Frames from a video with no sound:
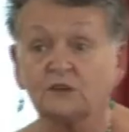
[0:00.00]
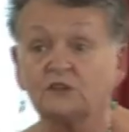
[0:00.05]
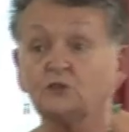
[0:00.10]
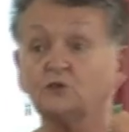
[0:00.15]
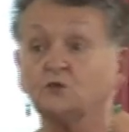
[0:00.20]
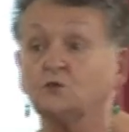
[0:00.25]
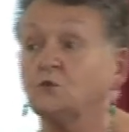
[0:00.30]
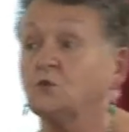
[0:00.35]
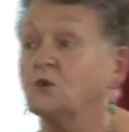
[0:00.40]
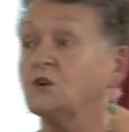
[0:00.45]

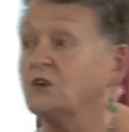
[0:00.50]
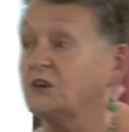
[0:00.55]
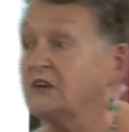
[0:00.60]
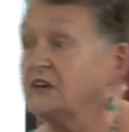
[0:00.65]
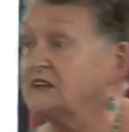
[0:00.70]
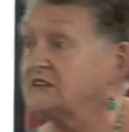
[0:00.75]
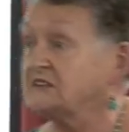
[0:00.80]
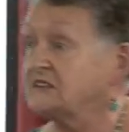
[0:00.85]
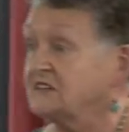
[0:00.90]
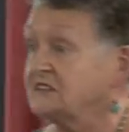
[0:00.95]
When you
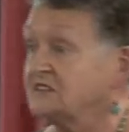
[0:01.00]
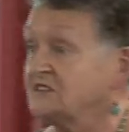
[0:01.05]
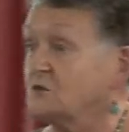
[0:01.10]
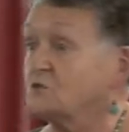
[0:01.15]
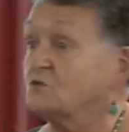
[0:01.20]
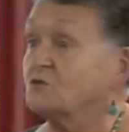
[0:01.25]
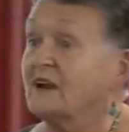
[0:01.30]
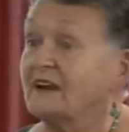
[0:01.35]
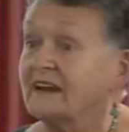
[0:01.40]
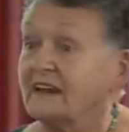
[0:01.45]
wee, it
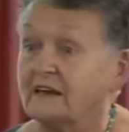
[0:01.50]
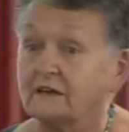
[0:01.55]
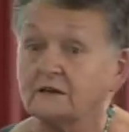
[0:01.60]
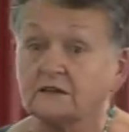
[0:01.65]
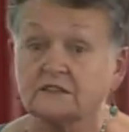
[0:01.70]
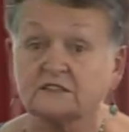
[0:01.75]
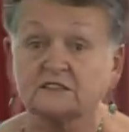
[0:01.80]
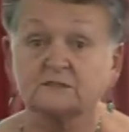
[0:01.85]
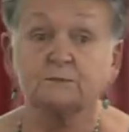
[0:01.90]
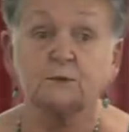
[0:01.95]
doesn't run
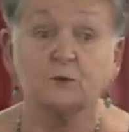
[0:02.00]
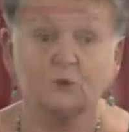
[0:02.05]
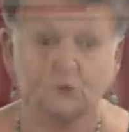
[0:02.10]
out, it's